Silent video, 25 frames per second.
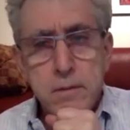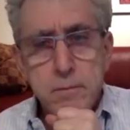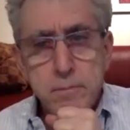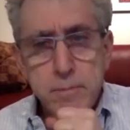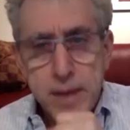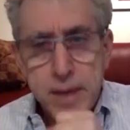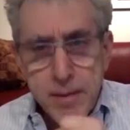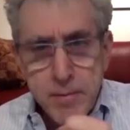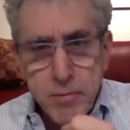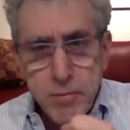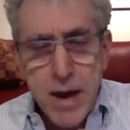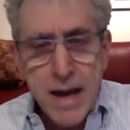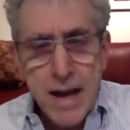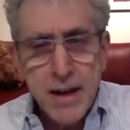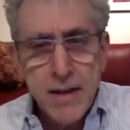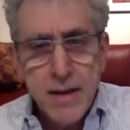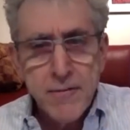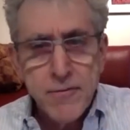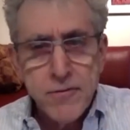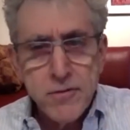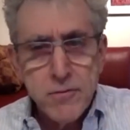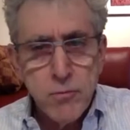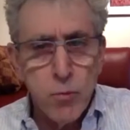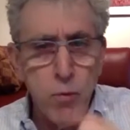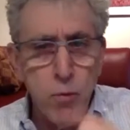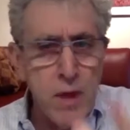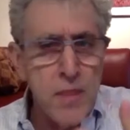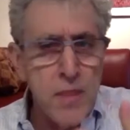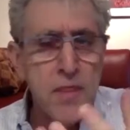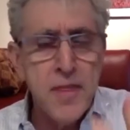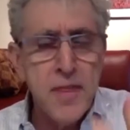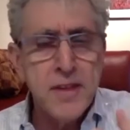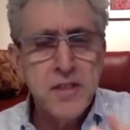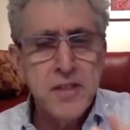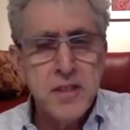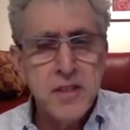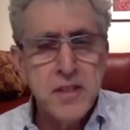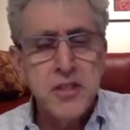being practiced, one
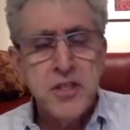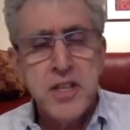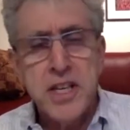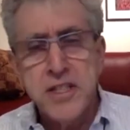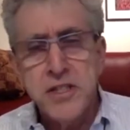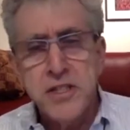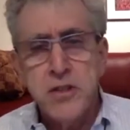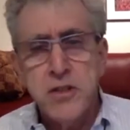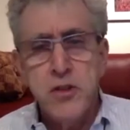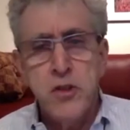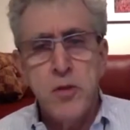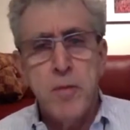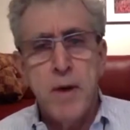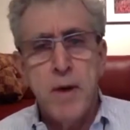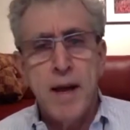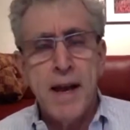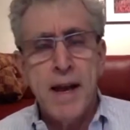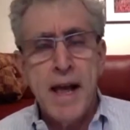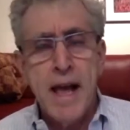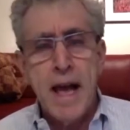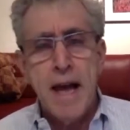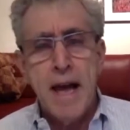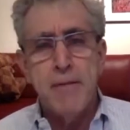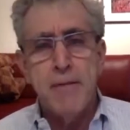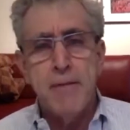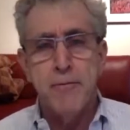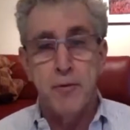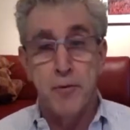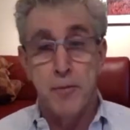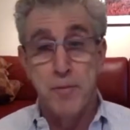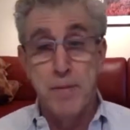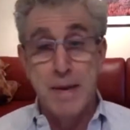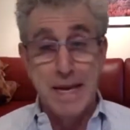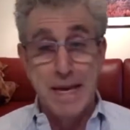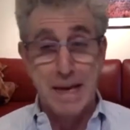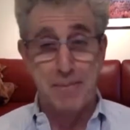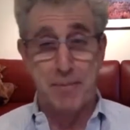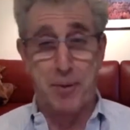suggestion you might have for
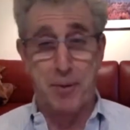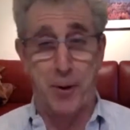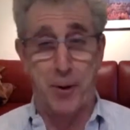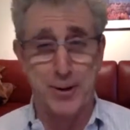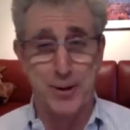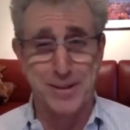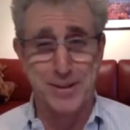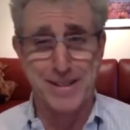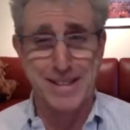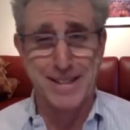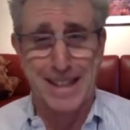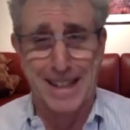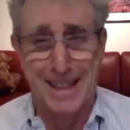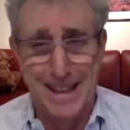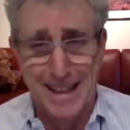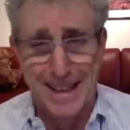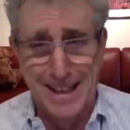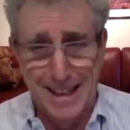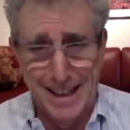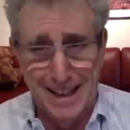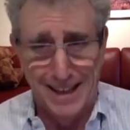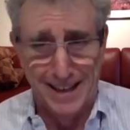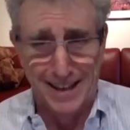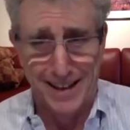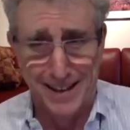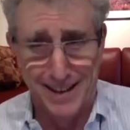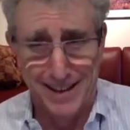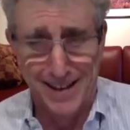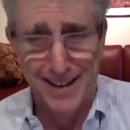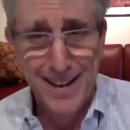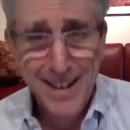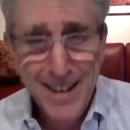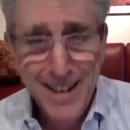me personally,